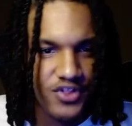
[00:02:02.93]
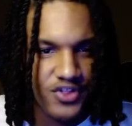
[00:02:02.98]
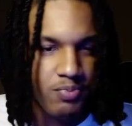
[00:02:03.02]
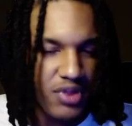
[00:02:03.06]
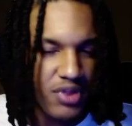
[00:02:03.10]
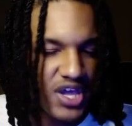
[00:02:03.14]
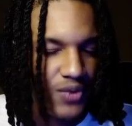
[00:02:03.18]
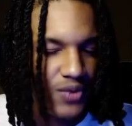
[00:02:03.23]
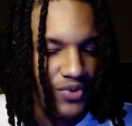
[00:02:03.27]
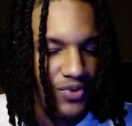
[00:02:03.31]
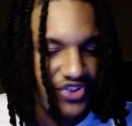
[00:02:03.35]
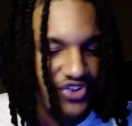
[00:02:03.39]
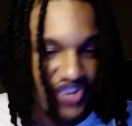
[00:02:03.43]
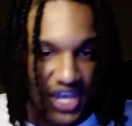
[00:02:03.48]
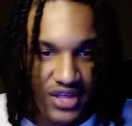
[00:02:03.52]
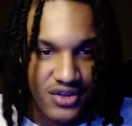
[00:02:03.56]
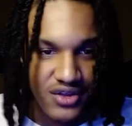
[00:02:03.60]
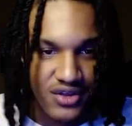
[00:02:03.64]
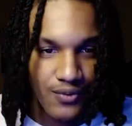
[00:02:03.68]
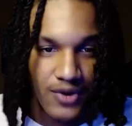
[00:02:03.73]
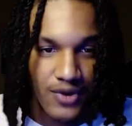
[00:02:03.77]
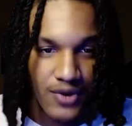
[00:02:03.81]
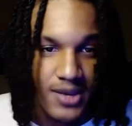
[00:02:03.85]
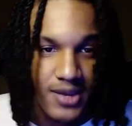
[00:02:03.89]
playing with
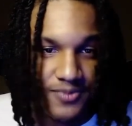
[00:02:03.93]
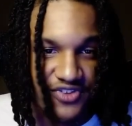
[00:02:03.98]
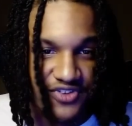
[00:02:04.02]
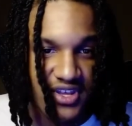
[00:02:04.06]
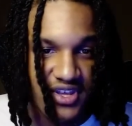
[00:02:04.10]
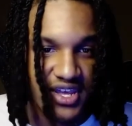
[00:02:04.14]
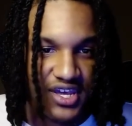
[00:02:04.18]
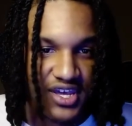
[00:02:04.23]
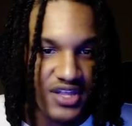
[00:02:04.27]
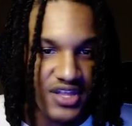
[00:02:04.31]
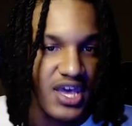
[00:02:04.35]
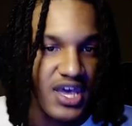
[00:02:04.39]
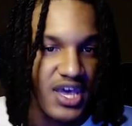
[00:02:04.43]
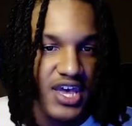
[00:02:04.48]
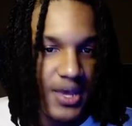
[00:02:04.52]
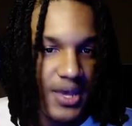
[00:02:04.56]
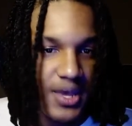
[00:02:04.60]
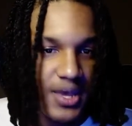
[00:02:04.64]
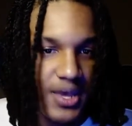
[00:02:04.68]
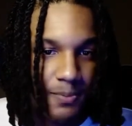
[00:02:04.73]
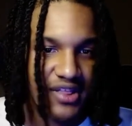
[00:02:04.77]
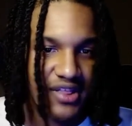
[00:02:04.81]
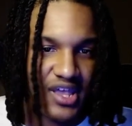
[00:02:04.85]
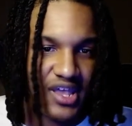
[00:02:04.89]
Jalen Ramsey and
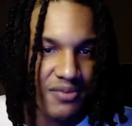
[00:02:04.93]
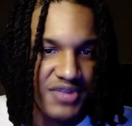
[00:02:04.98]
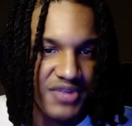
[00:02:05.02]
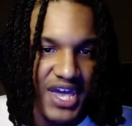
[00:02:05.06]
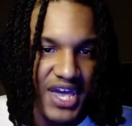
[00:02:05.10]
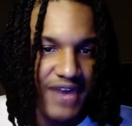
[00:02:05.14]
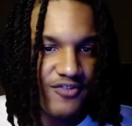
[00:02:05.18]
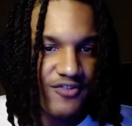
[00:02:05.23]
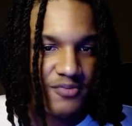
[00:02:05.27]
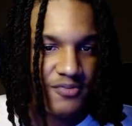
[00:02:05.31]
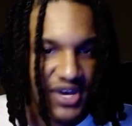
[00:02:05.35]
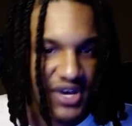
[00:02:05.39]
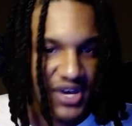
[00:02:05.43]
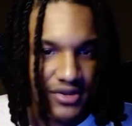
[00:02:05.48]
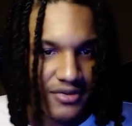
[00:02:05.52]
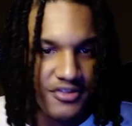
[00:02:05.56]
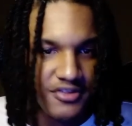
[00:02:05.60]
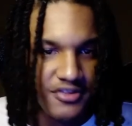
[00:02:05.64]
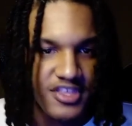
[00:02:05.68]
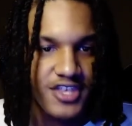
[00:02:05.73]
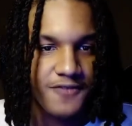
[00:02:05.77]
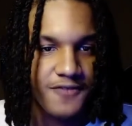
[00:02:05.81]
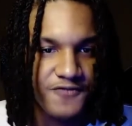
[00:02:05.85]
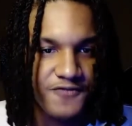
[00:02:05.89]
being able to have a better
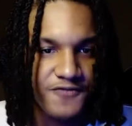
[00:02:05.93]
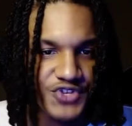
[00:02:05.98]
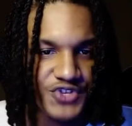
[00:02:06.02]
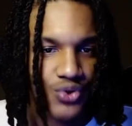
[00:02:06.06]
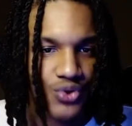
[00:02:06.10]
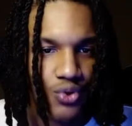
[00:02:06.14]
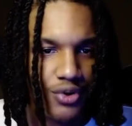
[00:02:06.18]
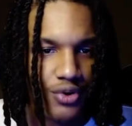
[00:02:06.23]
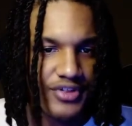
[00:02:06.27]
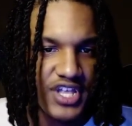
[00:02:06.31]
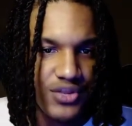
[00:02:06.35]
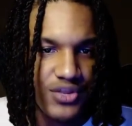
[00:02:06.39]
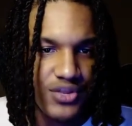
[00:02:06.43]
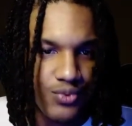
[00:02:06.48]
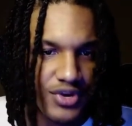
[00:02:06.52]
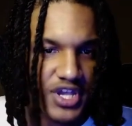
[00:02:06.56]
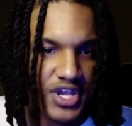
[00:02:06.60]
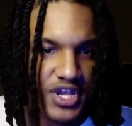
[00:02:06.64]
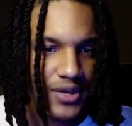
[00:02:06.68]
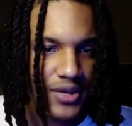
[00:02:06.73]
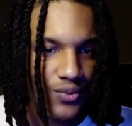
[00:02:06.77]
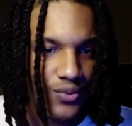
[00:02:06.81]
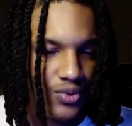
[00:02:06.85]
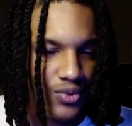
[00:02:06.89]
defensive coordinator will
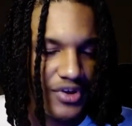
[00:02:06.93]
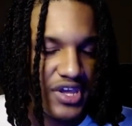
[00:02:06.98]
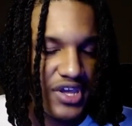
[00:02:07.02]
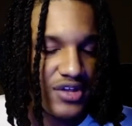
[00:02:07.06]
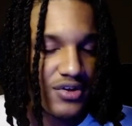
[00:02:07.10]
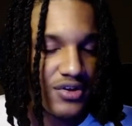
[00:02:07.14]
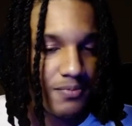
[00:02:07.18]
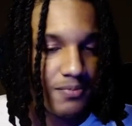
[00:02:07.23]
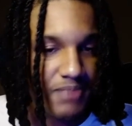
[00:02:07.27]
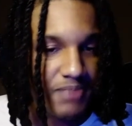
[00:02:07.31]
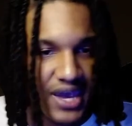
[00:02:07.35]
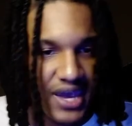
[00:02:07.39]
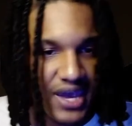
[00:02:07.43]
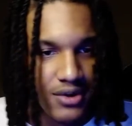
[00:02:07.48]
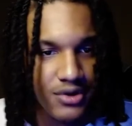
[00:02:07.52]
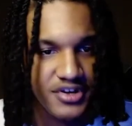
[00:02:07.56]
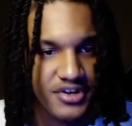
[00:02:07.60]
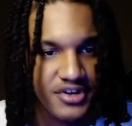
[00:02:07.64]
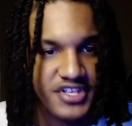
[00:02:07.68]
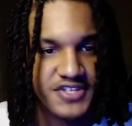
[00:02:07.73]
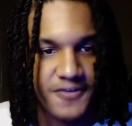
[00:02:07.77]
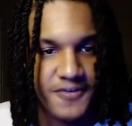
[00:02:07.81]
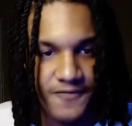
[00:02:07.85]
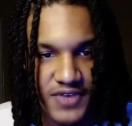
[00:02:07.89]
get, will get him back on
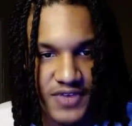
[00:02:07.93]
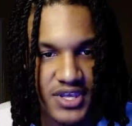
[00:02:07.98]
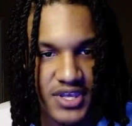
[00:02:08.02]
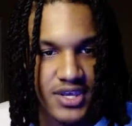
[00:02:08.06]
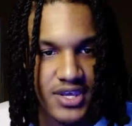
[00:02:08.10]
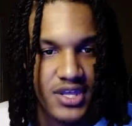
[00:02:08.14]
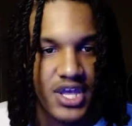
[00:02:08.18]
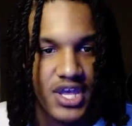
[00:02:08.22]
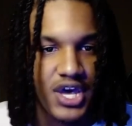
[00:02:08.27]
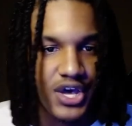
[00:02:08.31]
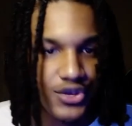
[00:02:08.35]
his feet.